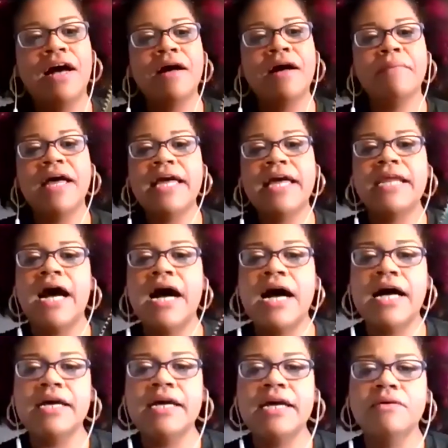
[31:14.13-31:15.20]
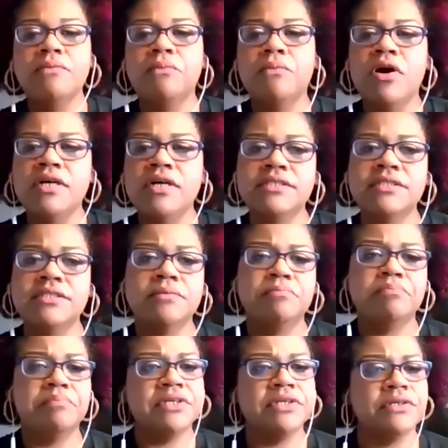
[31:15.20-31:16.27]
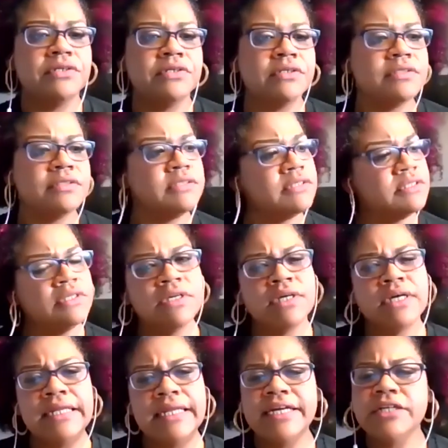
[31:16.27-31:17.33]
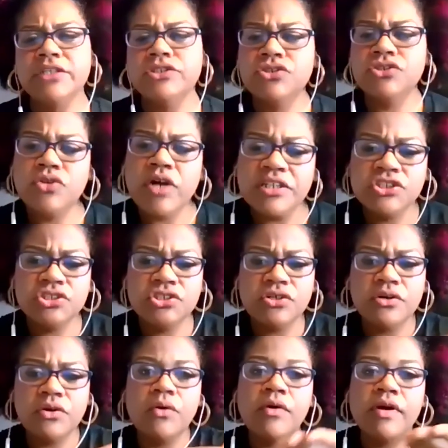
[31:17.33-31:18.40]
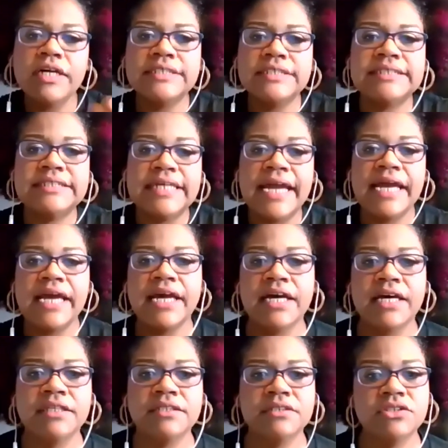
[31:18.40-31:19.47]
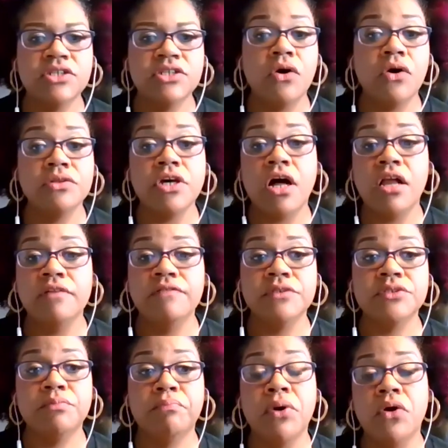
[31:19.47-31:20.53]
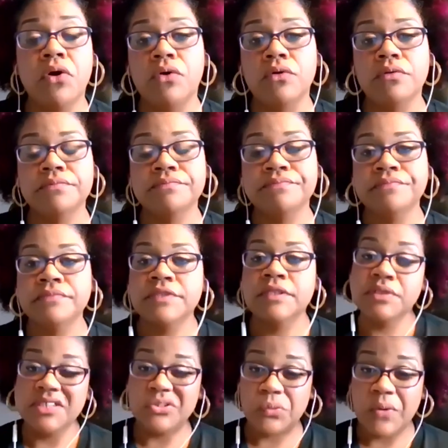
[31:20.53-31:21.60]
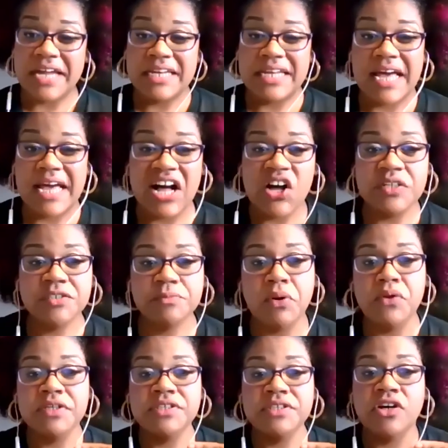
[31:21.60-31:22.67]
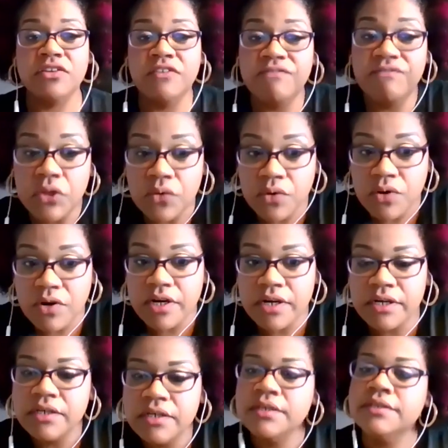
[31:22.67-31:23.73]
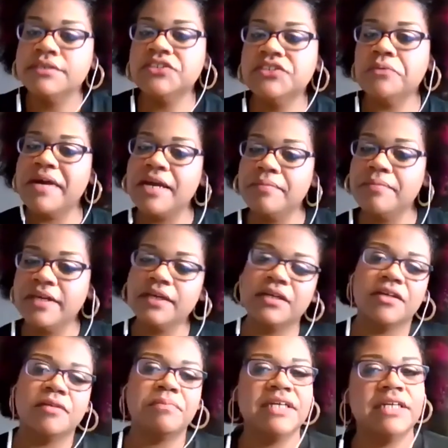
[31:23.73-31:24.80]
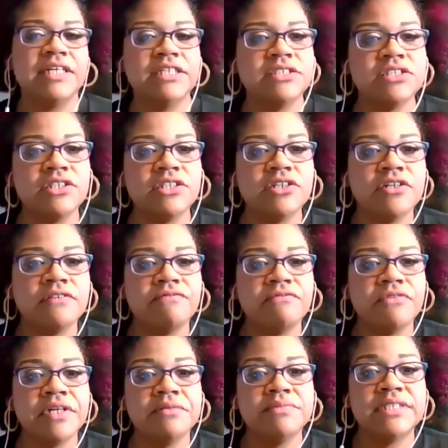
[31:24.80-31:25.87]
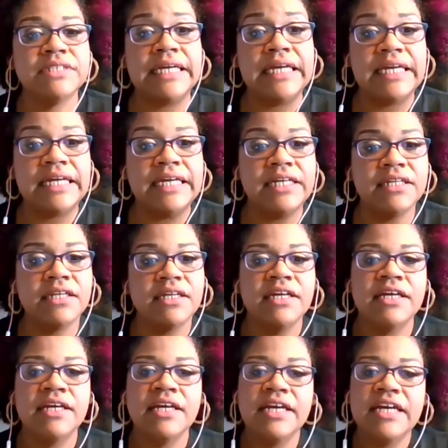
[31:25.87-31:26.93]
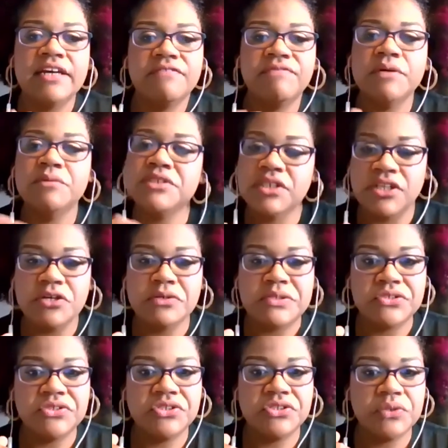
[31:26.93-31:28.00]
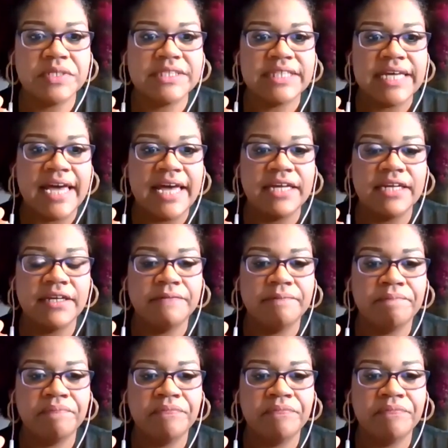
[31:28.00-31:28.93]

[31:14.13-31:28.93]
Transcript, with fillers: Um, and I want to build like a structure or a stand to hold Oliver's bowl. Because right now his bowl is on the floor. So maybe it could be easier for him to eat if it was closer to his head.